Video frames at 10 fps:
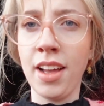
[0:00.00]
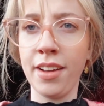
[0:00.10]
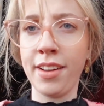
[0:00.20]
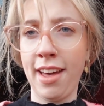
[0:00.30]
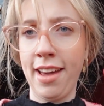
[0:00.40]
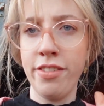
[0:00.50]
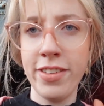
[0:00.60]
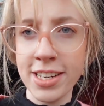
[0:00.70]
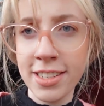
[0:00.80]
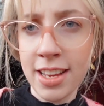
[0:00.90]
Okay,
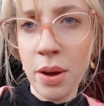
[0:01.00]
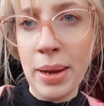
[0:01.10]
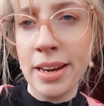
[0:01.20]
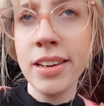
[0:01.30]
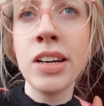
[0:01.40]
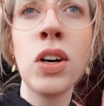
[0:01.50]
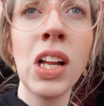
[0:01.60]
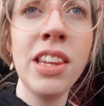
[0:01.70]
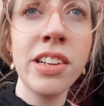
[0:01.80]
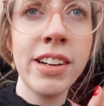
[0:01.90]
finished sowing,
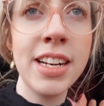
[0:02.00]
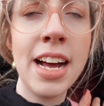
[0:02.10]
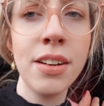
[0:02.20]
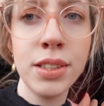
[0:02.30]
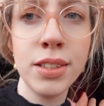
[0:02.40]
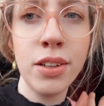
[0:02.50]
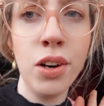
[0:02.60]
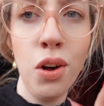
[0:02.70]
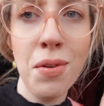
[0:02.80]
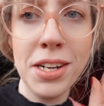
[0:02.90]
all in the greenhouse,
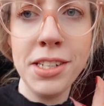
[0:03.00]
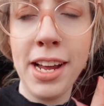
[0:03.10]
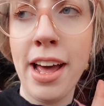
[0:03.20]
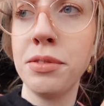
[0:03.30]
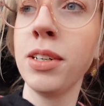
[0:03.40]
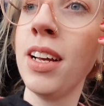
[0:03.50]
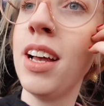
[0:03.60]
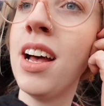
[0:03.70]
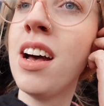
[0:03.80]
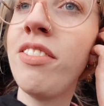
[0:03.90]
all ready to go.
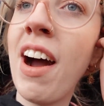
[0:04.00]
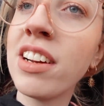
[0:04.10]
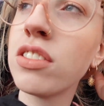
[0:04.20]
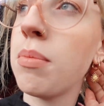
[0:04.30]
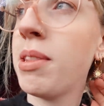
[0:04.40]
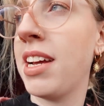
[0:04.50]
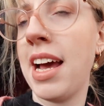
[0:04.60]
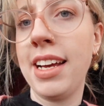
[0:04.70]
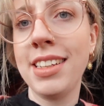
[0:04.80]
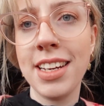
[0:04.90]
Final job of the
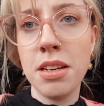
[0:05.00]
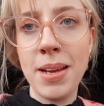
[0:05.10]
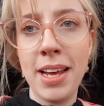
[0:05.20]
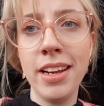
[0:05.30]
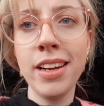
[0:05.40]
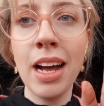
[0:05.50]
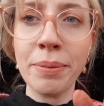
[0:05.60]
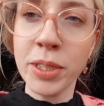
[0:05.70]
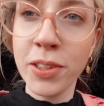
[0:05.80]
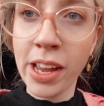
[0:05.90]
day is going to be,
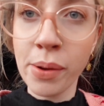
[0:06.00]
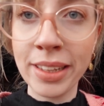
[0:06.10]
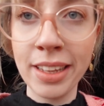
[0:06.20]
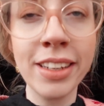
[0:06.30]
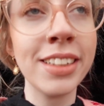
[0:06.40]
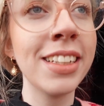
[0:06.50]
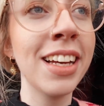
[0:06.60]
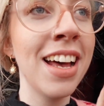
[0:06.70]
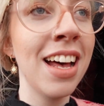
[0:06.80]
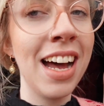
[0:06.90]
I'm talking quickly because
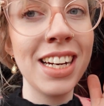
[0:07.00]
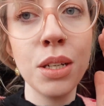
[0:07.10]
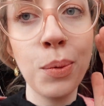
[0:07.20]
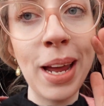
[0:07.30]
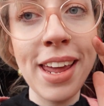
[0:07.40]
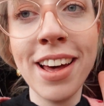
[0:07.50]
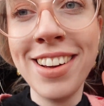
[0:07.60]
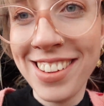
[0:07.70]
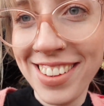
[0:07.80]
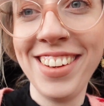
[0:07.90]
I need a wee
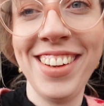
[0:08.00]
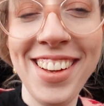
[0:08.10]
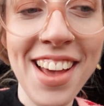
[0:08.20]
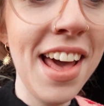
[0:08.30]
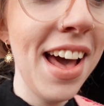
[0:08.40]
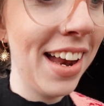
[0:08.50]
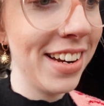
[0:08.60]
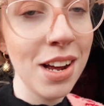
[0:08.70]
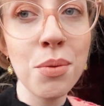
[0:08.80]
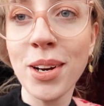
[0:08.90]
and
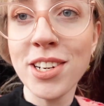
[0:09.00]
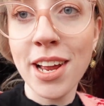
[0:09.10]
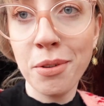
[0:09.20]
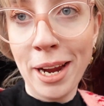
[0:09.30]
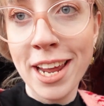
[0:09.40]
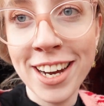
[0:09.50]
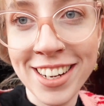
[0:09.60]
I don't want a shed wee.